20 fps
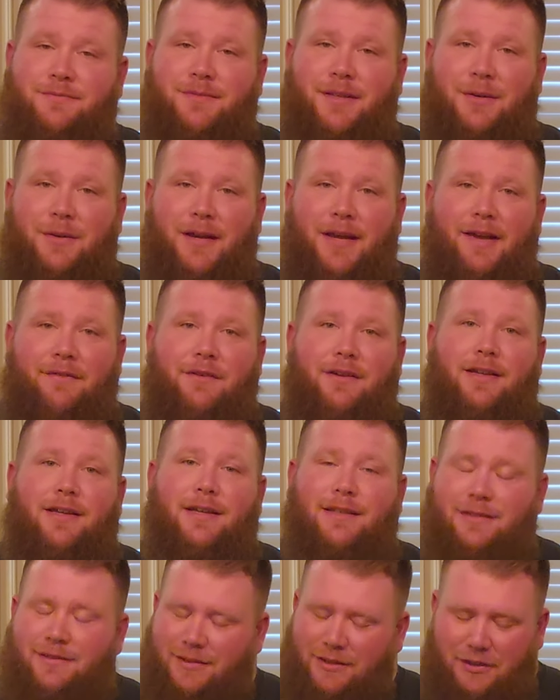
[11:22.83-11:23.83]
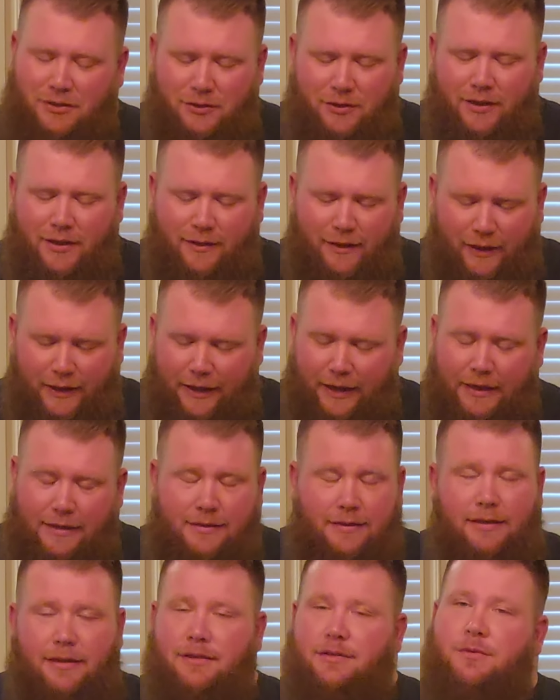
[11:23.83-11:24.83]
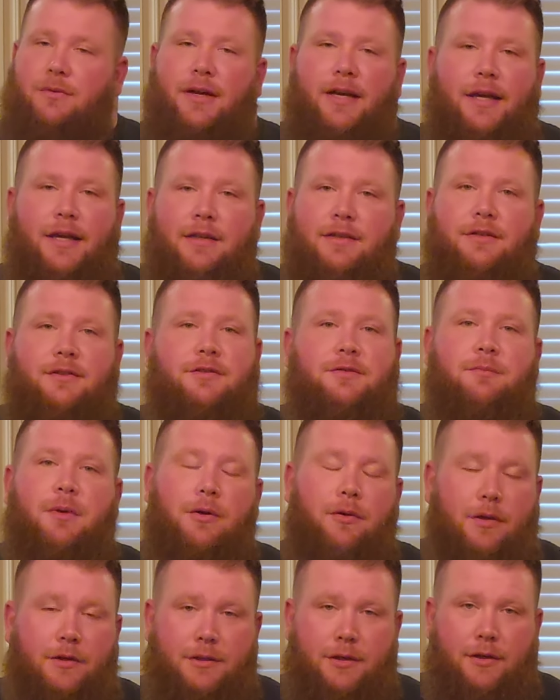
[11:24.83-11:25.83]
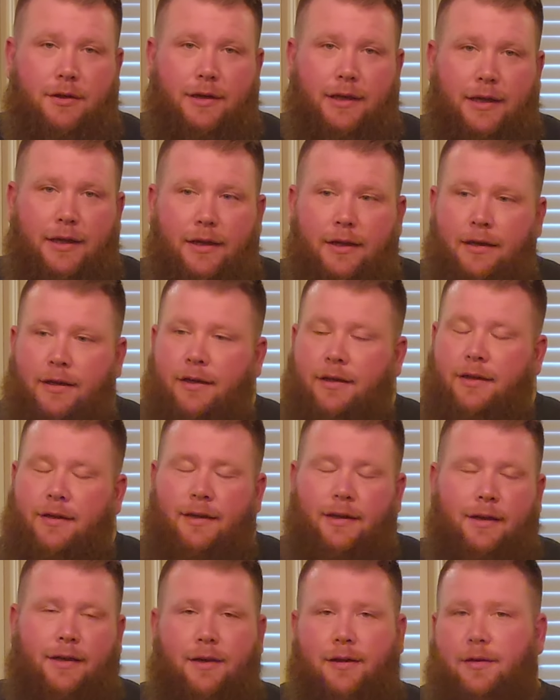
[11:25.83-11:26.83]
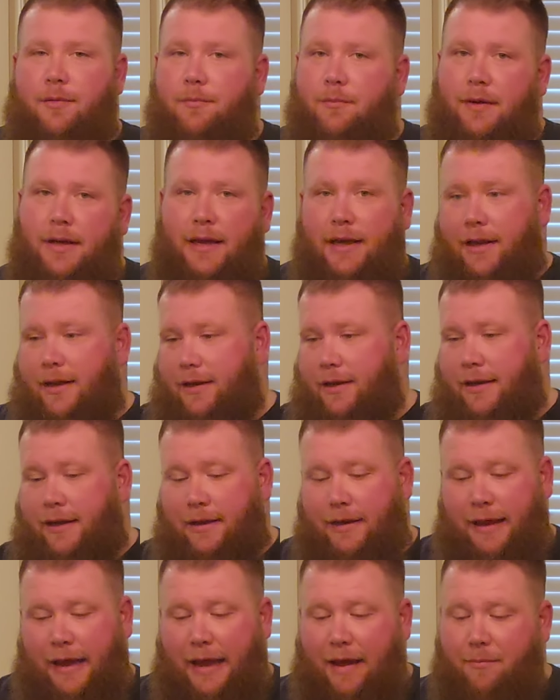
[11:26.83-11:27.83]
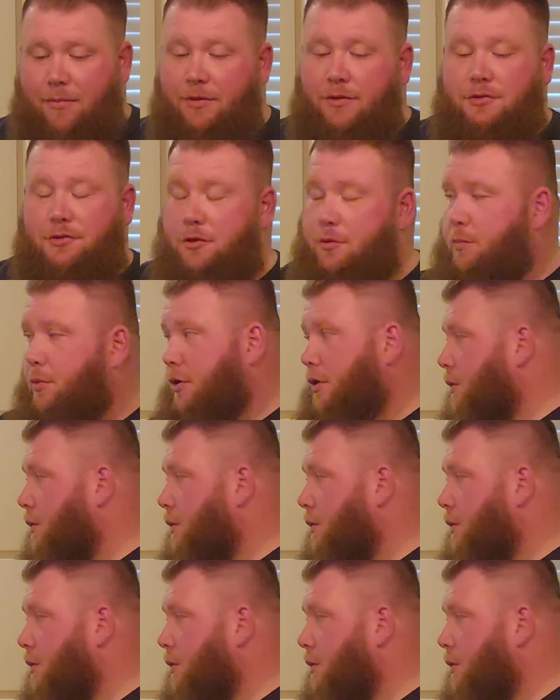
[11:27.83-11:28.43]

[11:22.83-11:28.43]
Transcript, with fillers: there we have it. It's literally the easiest way to smoke a turkey um, and it happened super